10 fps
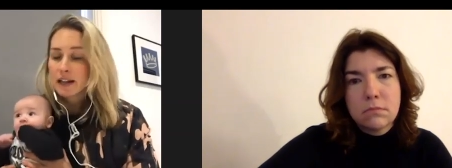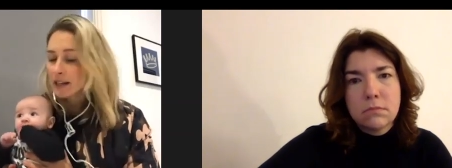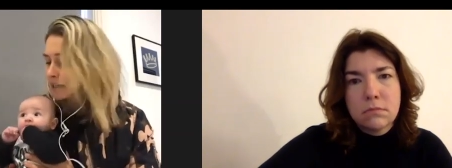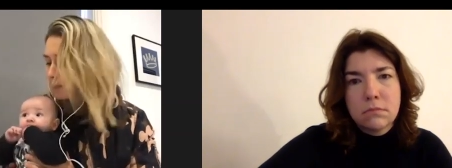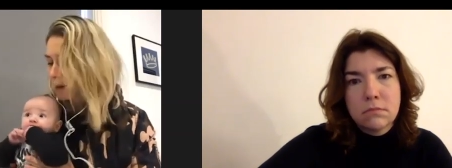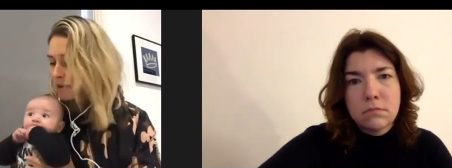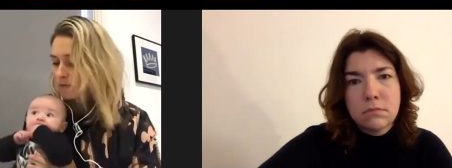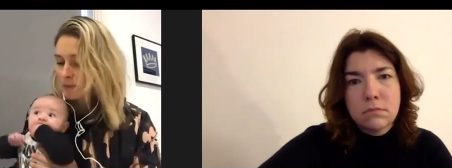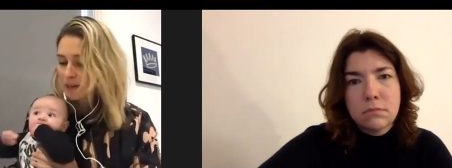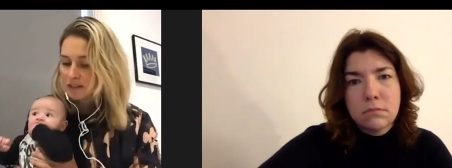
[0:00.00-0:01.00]
Speaker 1: clearly playing
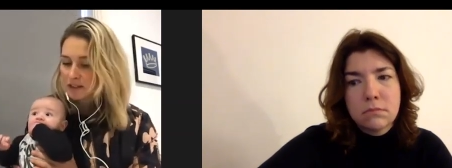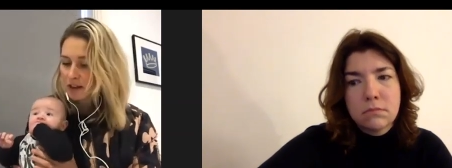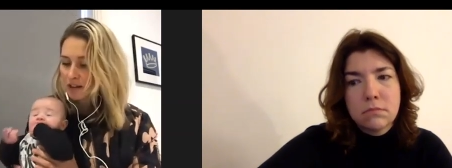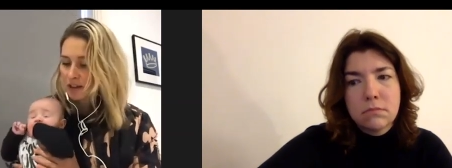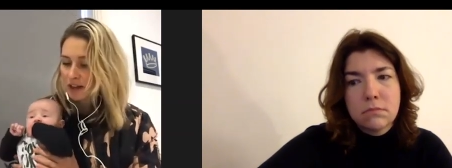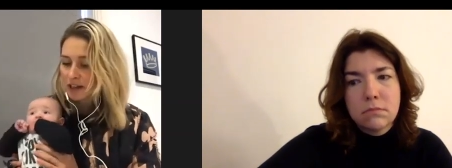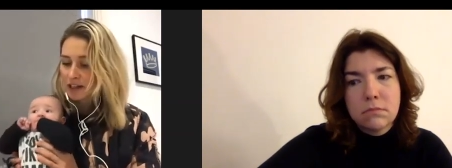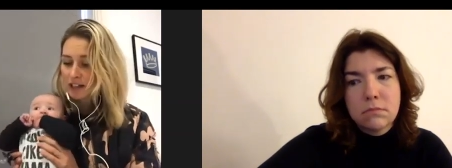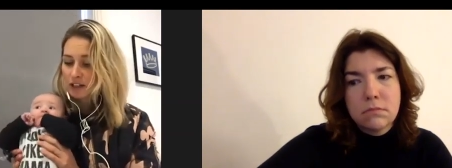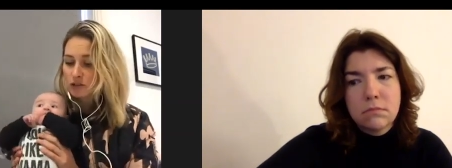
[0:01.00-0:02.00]
for Melissa. They're
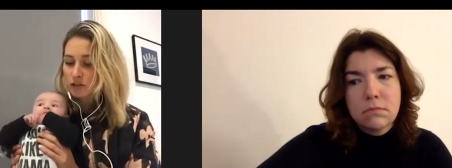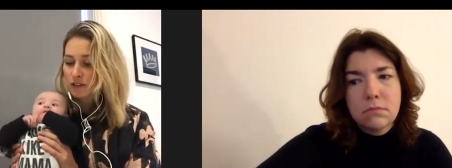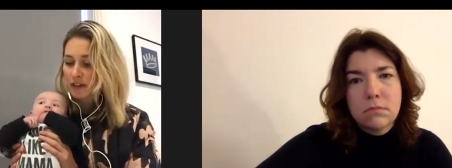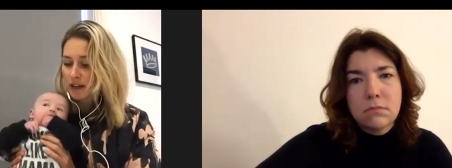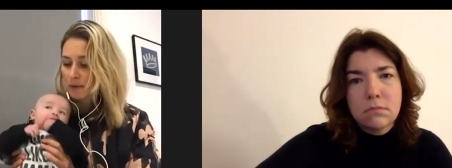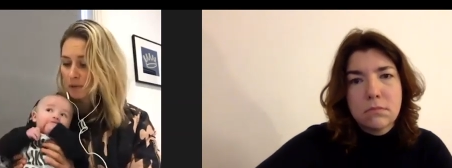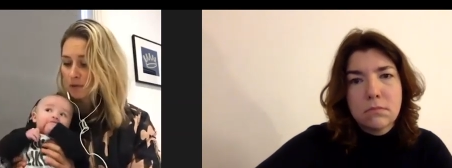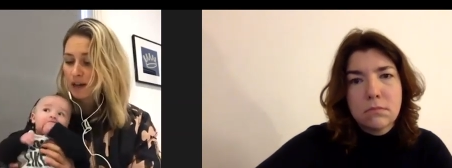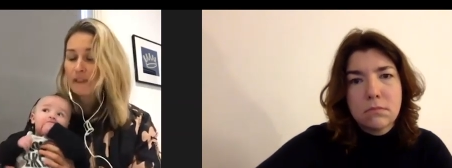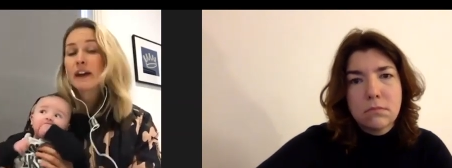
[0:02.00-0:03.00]
clearly enjoying their
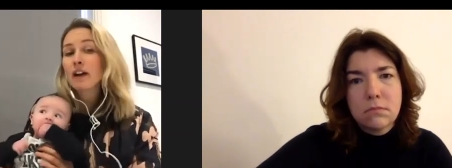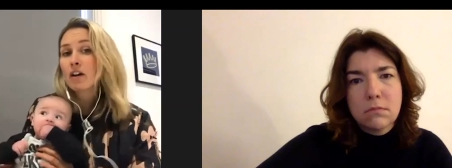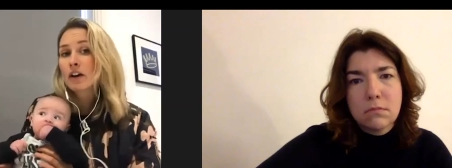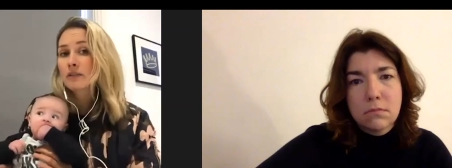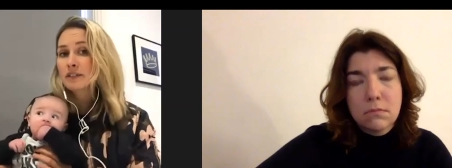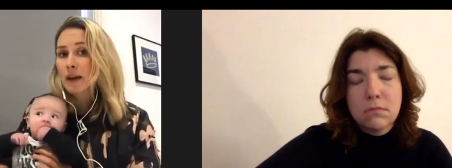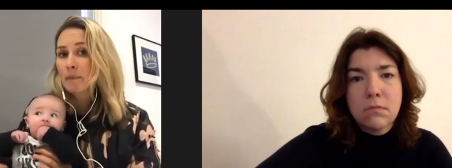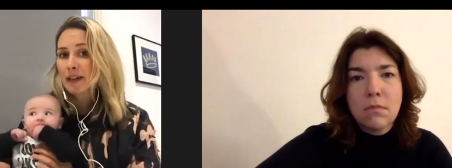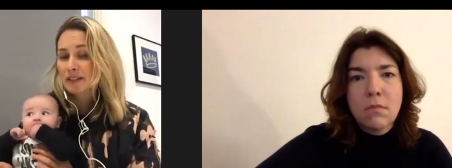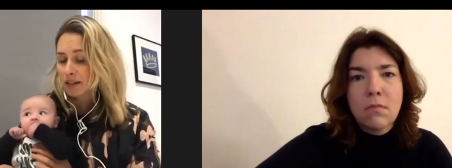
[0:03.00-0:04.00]
netball, and they are going to get
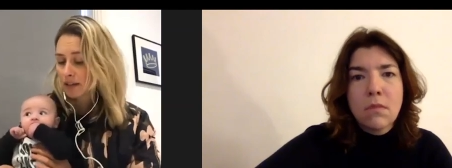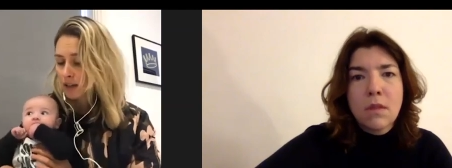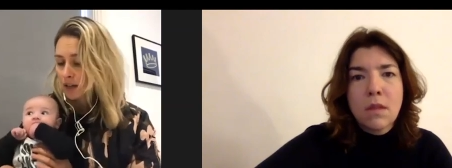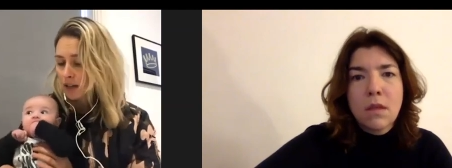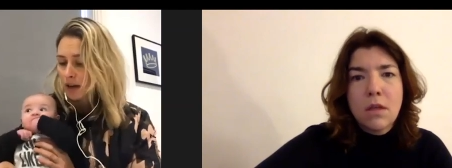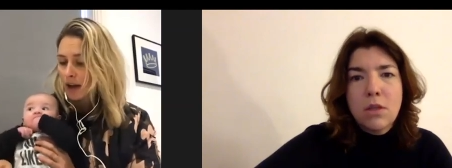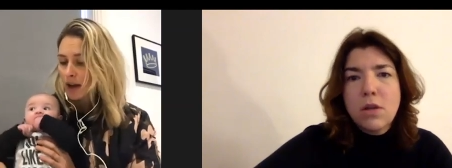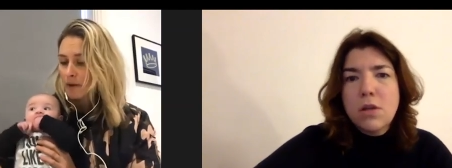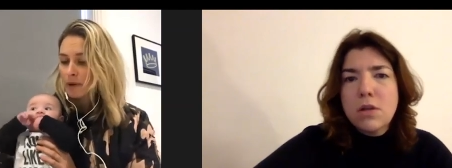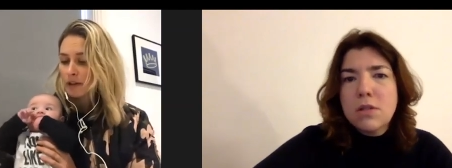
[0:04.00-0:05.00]
better. You,
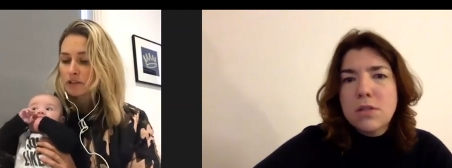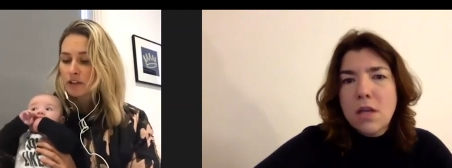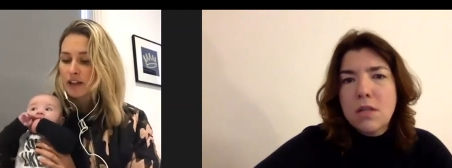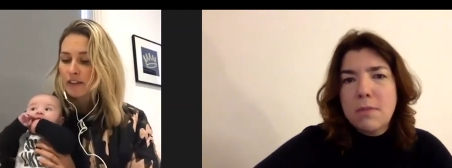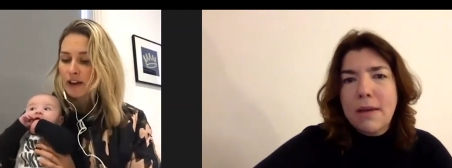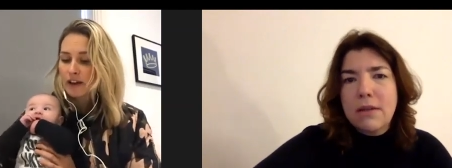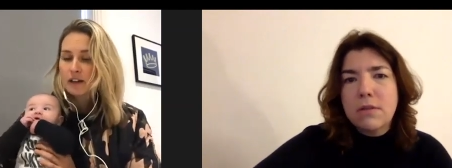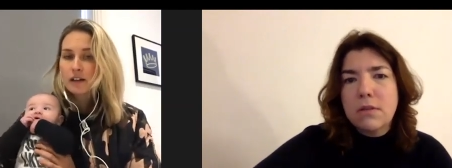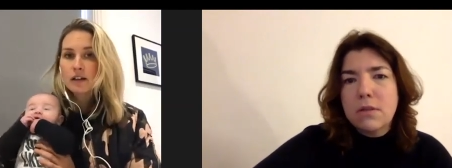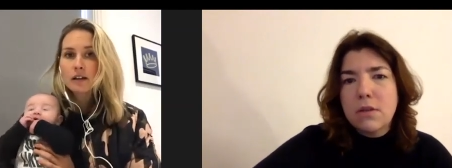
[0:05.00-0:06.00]
are um, concerned so, yeah, about
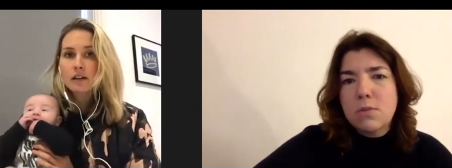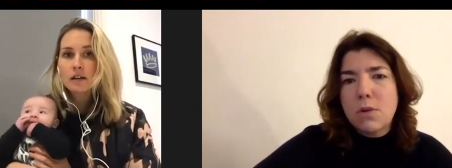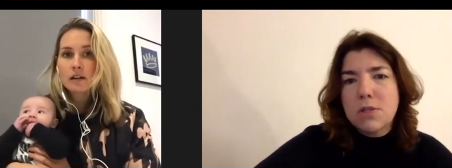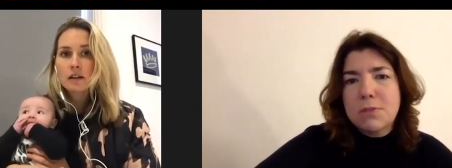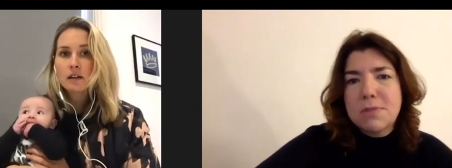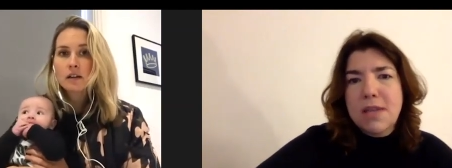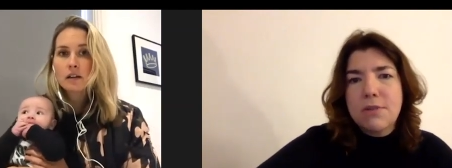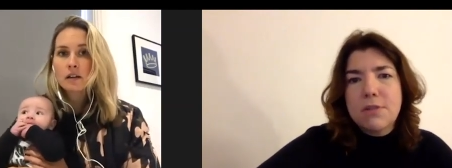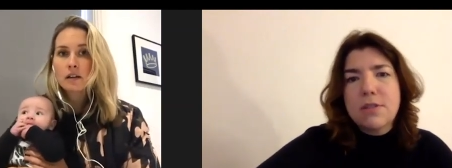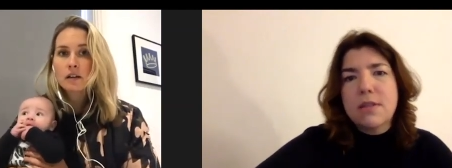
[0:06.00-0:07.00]
Speaker 2: those Wasps'
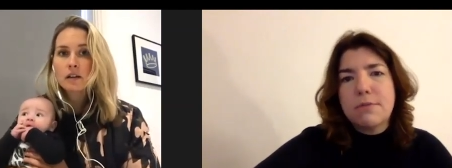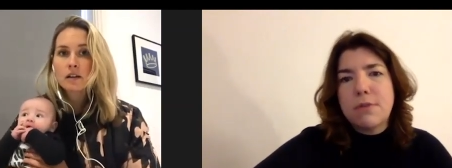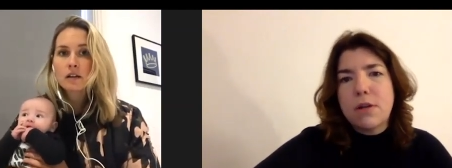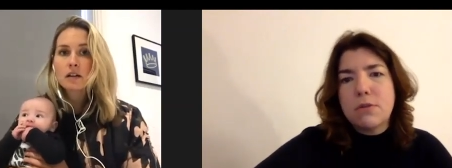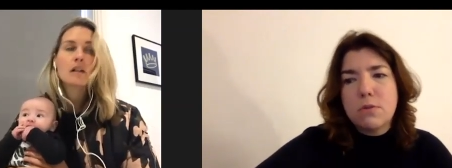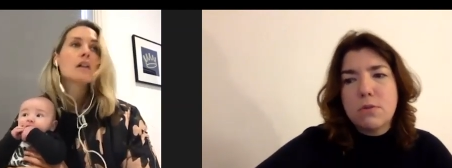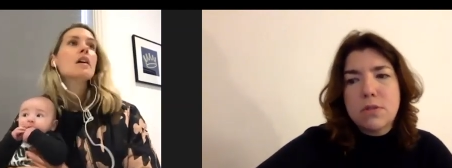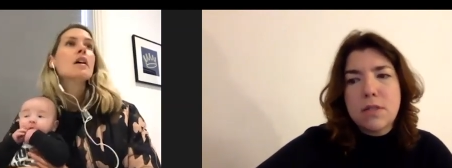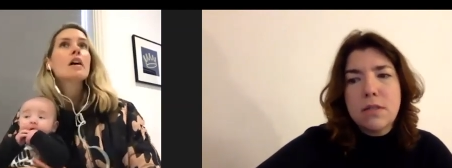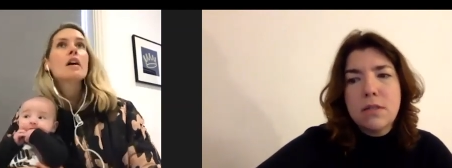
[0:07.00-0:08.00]
errors in that final
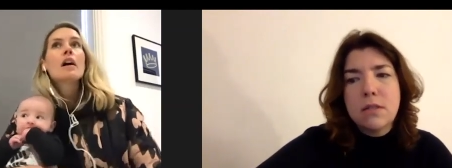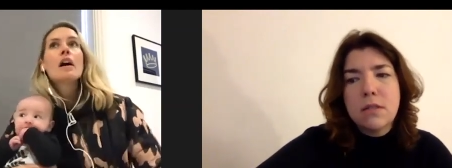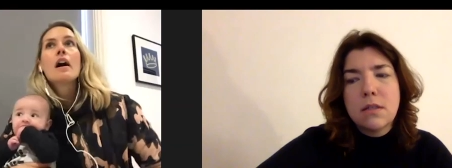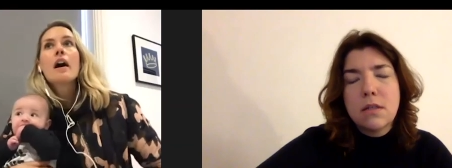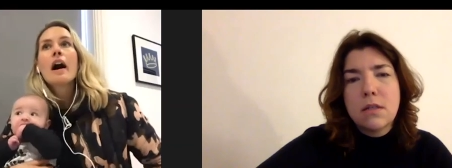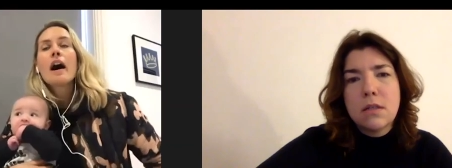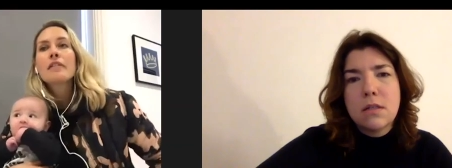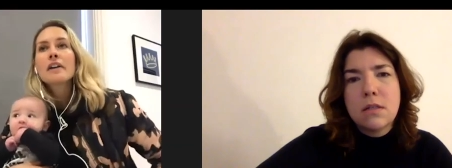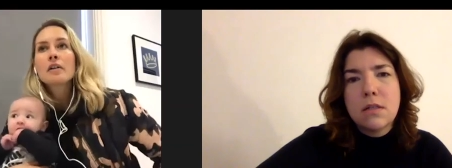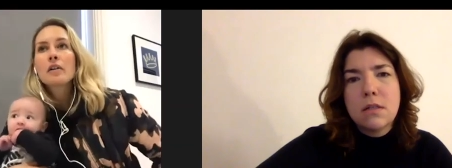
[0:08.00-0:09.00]
quarter?
Speaker 1: I
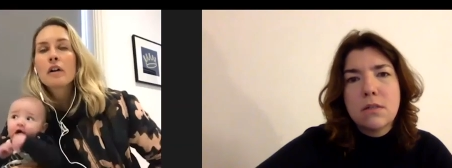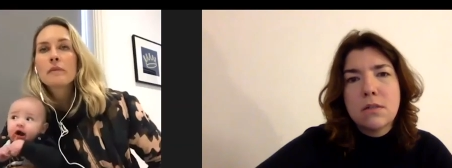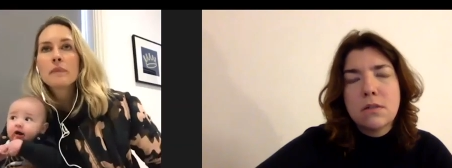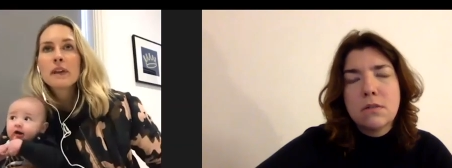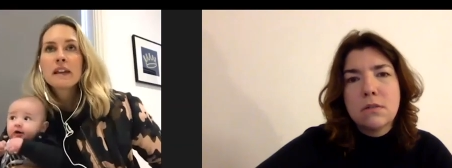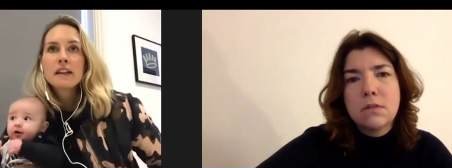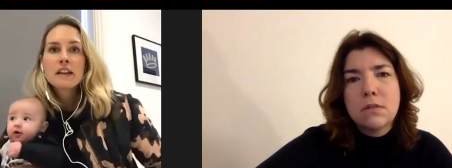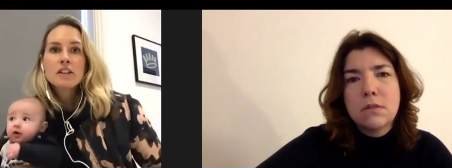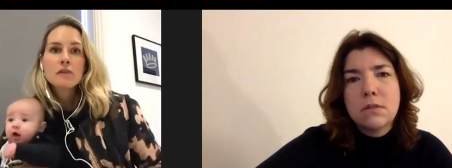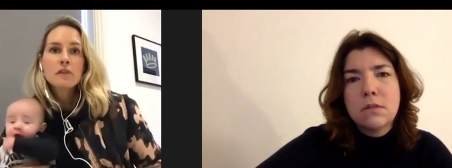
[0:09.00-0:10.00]
think the the
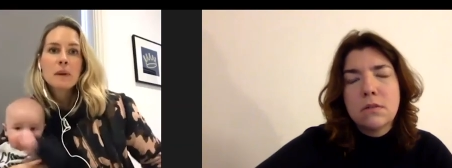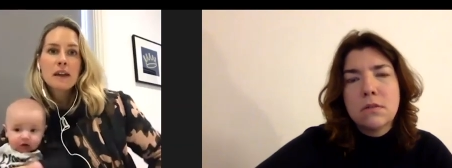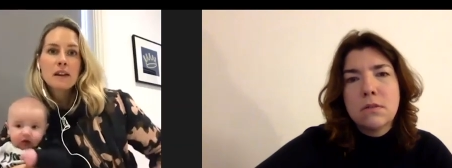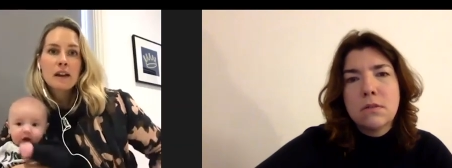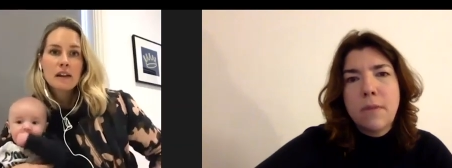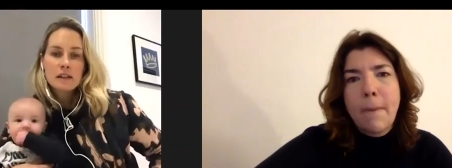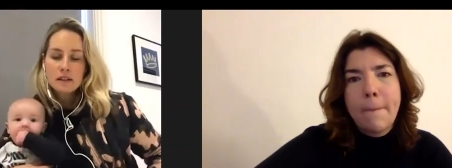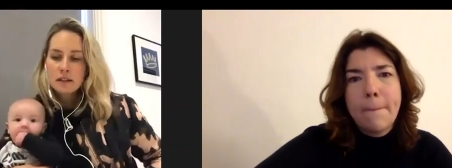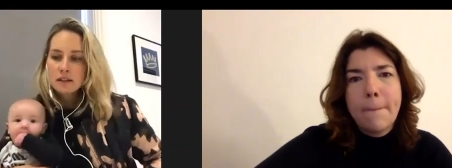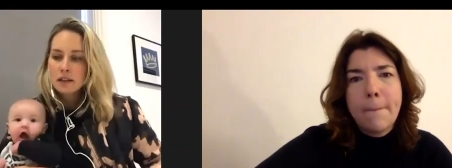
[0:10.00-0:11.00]
issue for me and, and
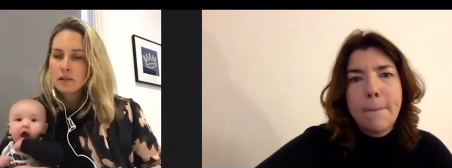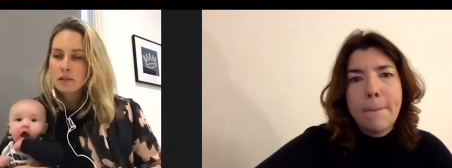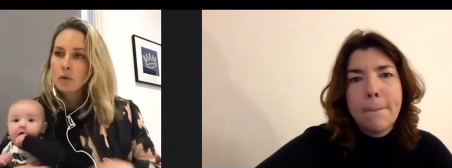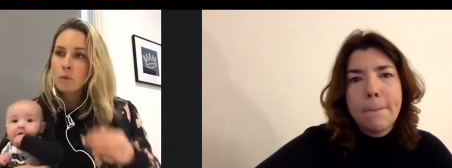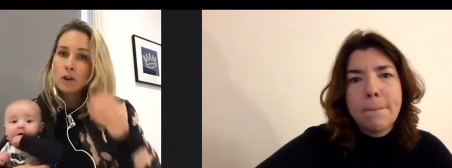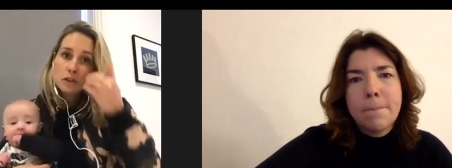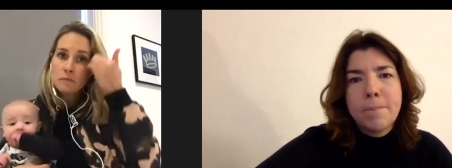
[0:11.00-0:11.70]
look, Wasps have